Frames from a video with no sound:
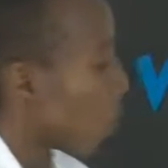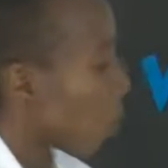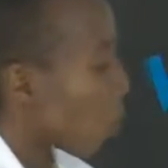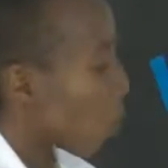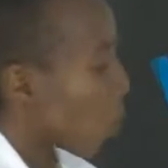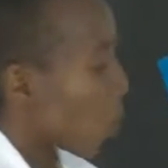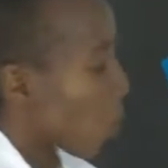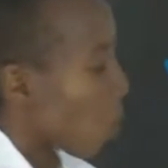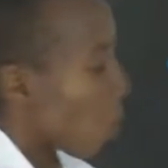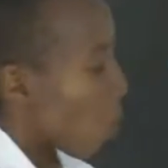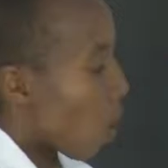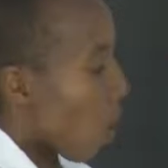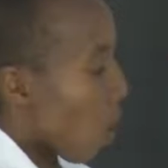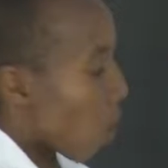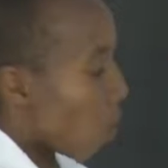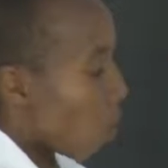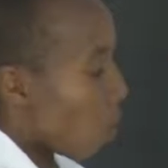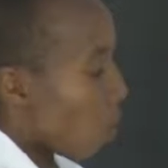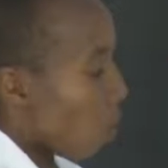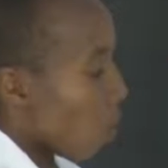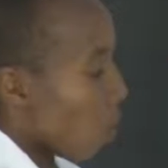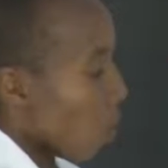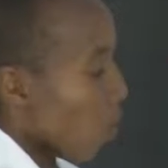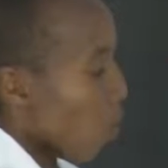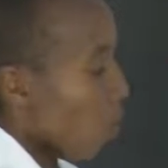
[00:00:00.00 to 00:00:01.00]
When you have
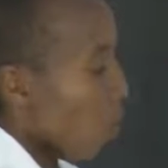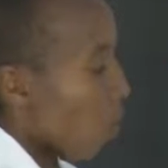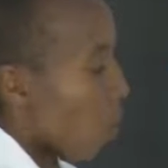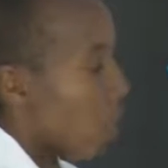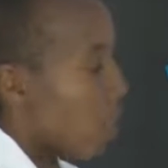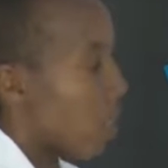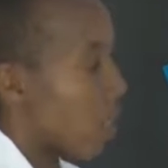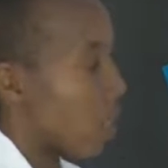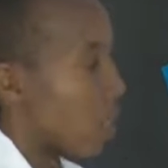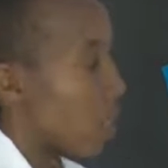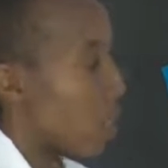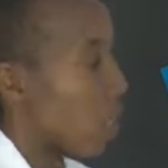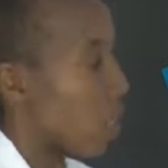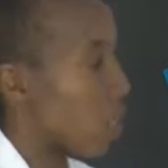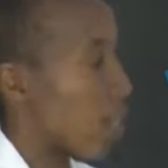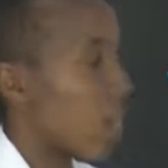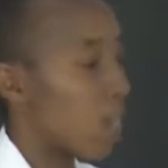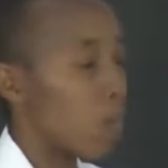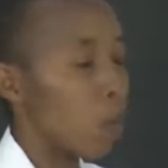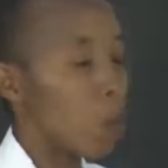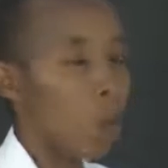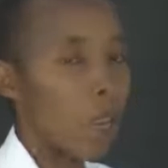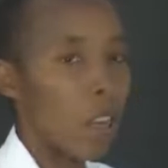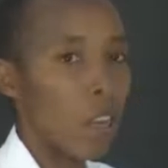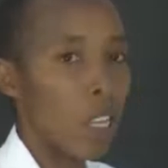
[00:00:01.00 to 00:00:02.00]
more salts,
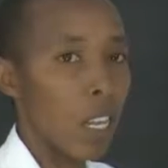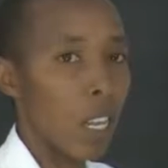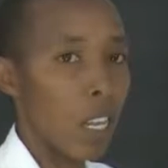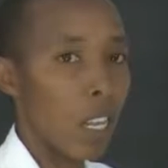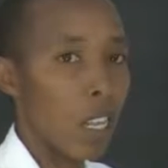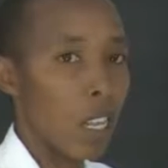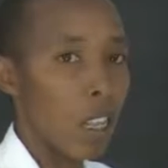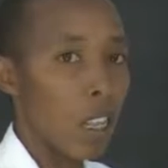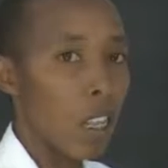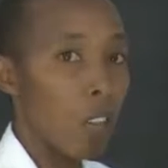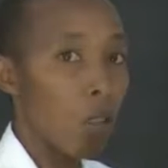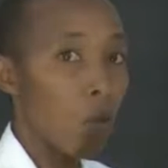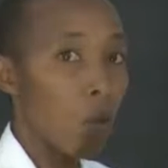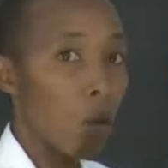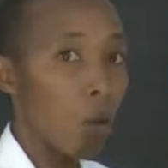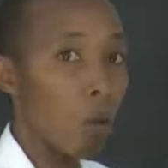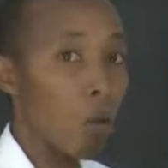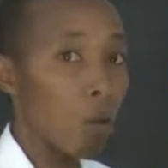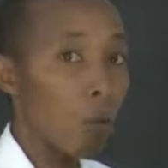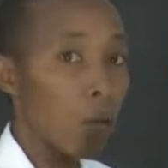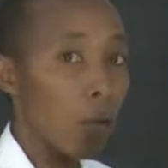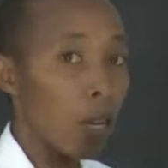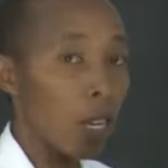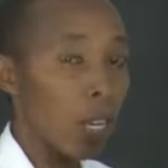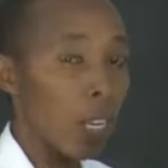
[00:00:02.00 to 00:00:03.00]
then we say the
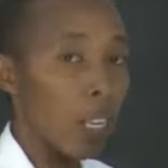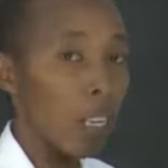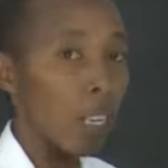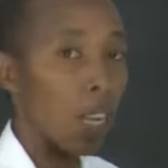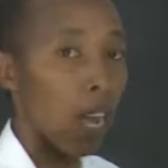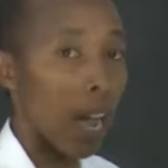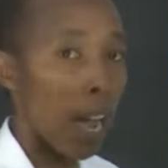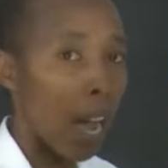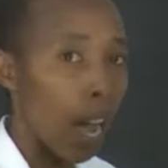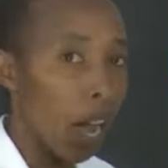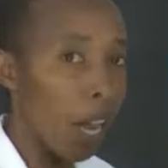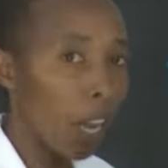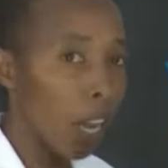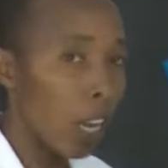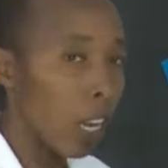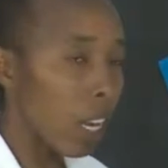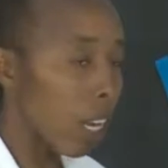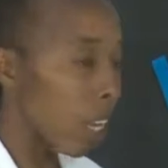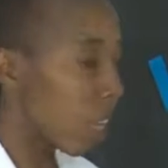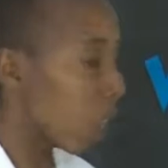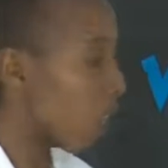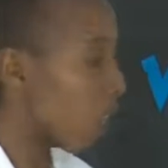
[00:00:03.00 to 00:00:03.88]
solution is highly